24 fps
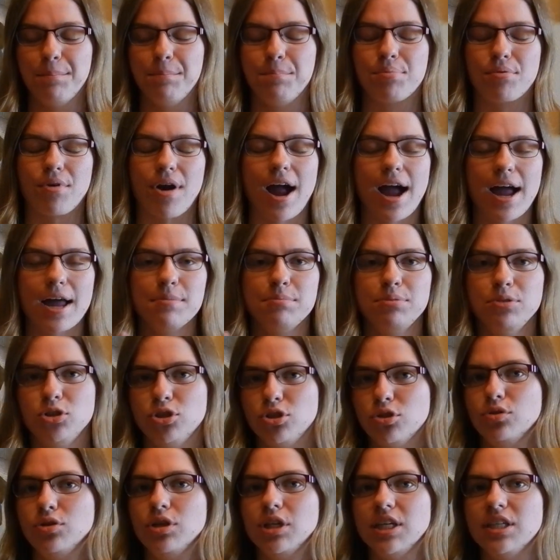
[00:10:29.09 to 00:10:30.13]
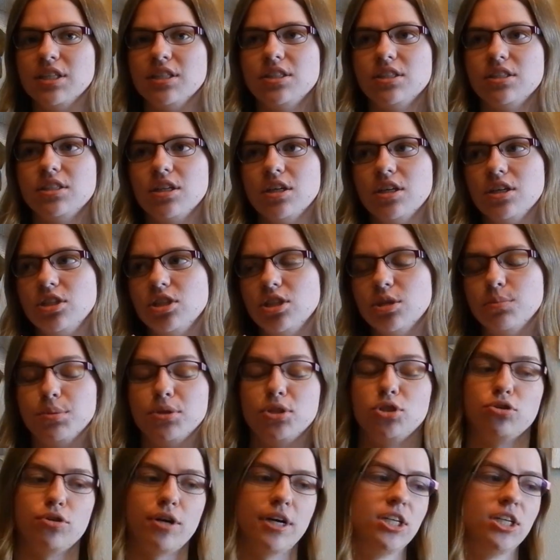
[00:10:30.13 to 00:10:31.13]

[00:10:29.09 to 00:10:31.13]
bribe Judas to betray